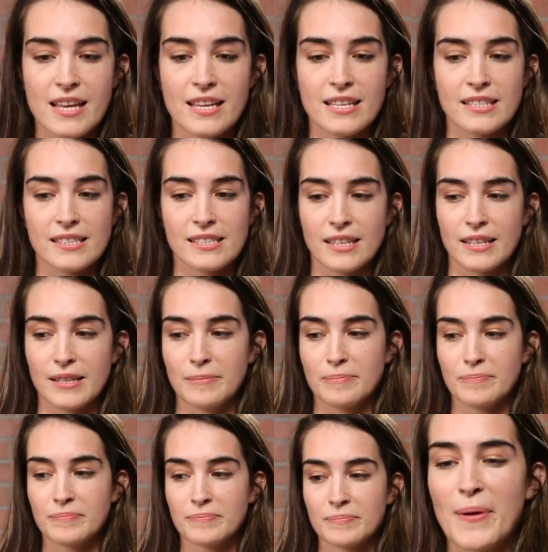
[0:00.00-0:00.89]
And
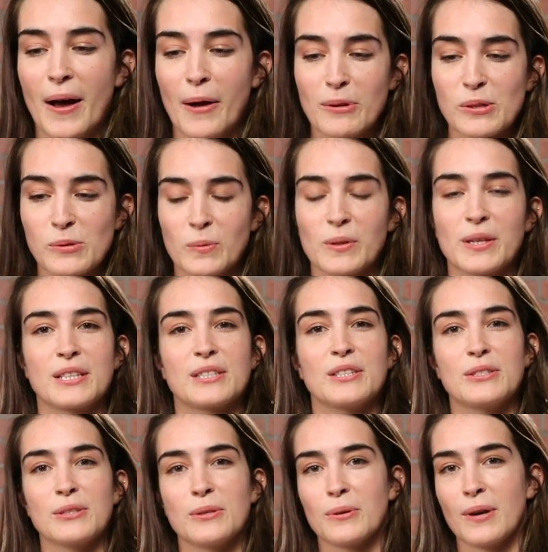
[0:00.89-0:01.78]
um, I was willing
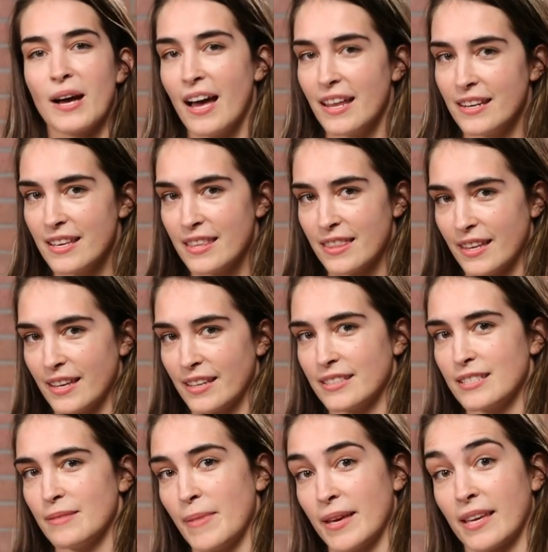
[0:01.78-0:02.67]
to do
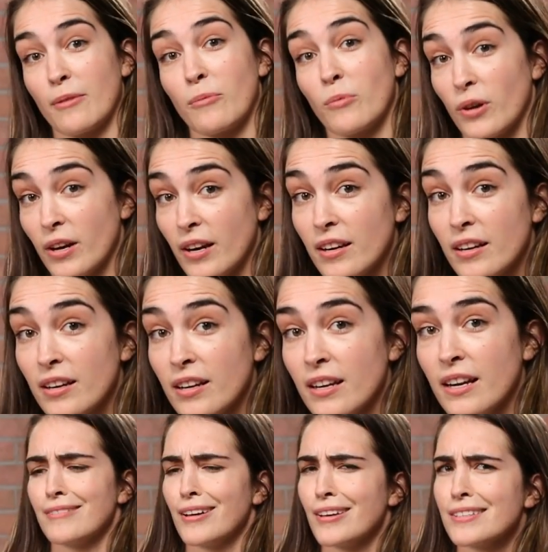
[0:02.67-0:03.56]
anything to make it work.
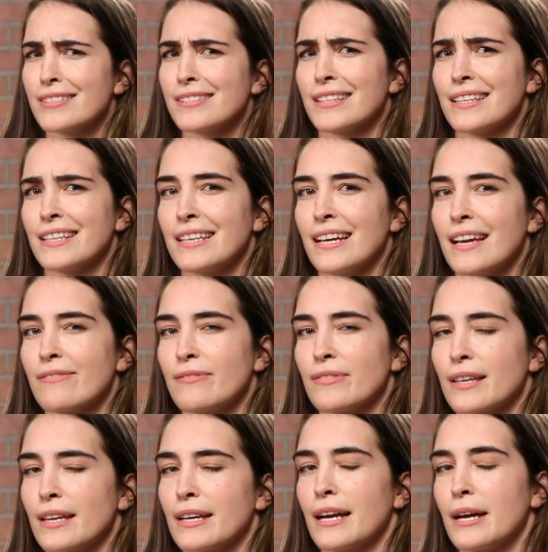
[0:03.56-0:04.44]
Honestly, I
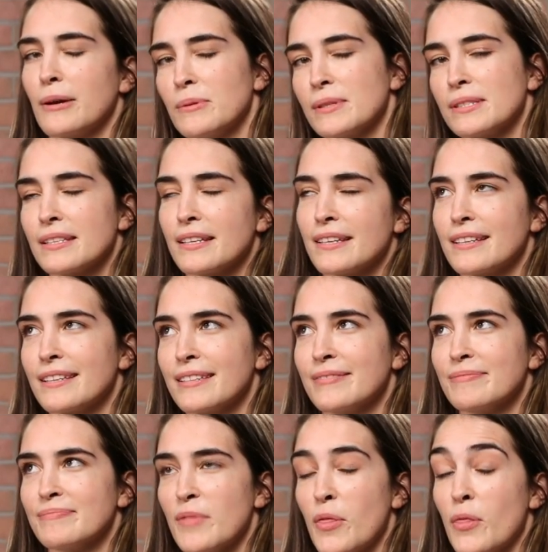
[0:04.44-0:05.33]
feel like I was like
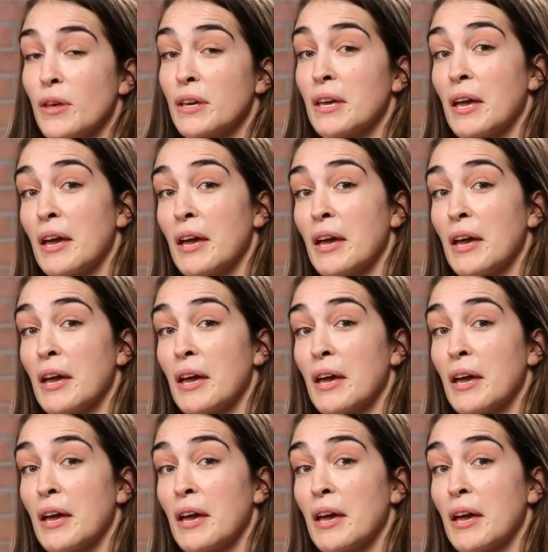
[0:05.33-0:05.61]
the